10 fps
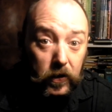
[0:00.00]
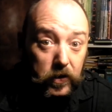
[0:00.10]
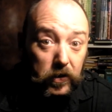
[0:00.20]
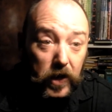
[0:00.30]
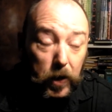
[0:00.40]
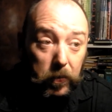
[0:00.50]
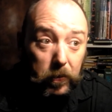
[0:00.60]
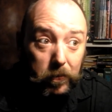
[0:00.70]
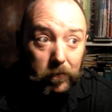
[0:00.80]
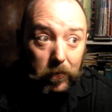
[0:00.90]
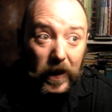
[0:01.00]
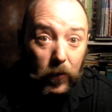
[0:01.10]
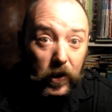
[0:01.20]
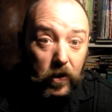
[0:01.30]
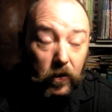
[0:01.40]
just keep
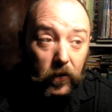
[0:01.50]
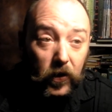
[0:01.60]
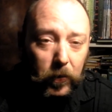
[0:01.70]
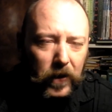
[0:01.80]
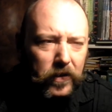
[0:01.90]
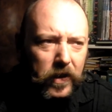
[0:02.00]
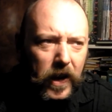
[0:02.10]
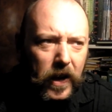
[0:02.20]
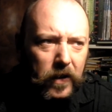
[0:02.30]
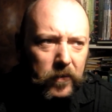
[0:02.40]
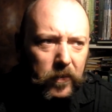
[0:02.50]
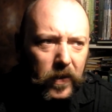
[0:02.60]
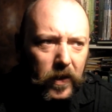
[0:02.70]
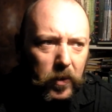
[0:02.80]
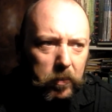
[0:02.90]
ploughing on as best you can.
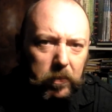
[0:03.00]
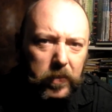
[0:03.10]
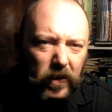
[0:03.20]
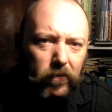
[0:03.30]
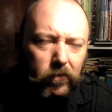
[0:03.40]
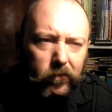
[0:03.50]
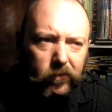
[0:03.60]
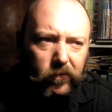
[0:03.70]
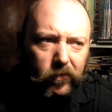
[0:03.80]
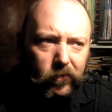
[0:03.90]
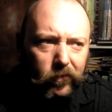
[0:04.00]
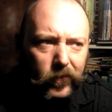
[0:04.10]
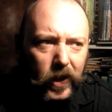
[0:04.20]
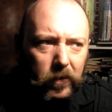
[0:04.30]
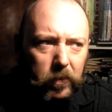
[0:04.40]
But,
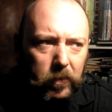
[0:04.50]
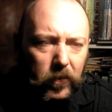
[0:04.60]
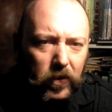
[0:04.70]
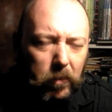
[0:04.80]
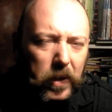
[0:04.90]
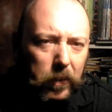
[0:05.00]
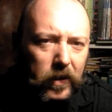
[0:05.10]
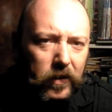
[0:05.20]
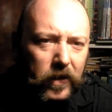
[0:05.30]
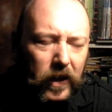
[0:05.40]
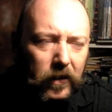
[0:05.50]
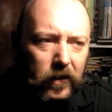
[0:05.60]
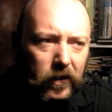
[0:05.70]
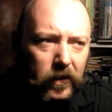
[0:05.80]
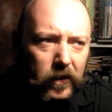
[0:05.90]
you know, some people understand,
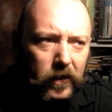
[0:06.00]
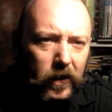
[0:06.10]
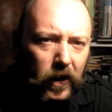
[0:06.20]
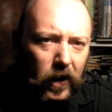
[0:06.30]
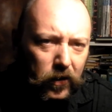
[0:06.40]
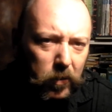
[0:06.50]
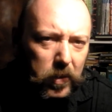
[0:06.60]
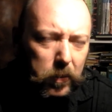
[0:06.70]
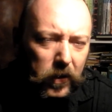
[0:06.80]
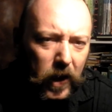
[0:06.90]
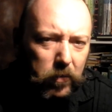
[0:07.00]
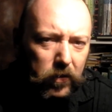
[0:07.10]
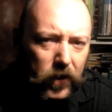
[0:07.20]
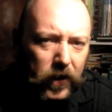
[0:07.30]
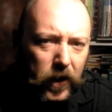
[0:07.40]
and some people can
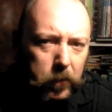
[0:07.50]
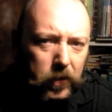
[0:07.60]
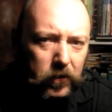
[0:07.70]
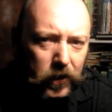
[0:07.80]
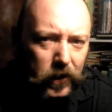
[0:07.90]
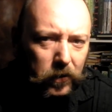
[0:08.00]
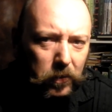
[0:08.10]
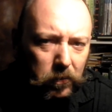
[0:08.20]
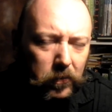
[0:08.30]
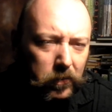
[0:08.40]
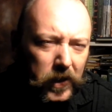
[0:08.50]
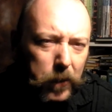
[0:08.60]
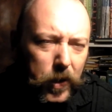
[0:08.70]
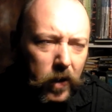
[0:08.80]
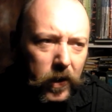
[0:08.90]
provide help, so
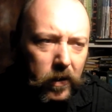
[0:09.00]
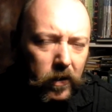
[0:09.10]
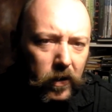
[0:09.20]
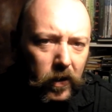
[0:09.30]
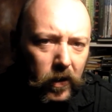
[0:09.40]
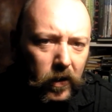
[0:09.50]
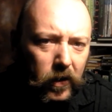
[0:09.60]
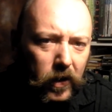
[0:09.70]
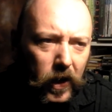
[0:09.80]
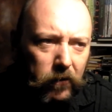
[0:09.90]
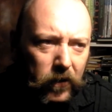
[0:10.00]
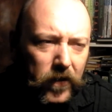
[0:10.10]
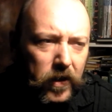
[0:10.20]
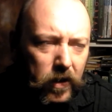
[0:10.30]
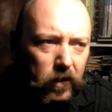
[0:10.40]
keep going. Even in
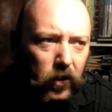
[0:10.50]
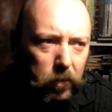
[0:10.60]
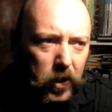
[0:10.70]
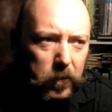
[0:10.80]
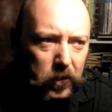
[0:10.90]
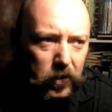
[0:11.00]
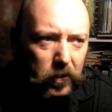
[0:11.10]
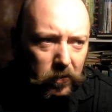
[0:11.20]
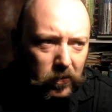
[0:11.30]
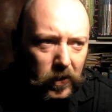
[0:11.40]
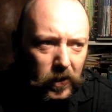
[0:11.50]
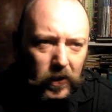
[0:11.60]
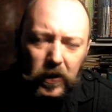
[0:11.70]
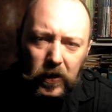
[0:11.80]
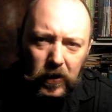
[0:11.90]
your darkest moments,
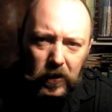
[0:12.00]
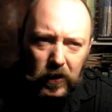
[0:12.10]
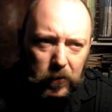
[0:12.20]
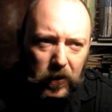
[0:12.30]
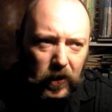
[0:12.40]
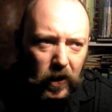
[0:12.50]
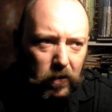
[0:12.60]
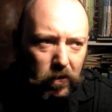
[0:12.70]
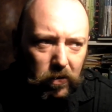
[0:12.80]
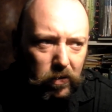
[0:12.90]
you might go,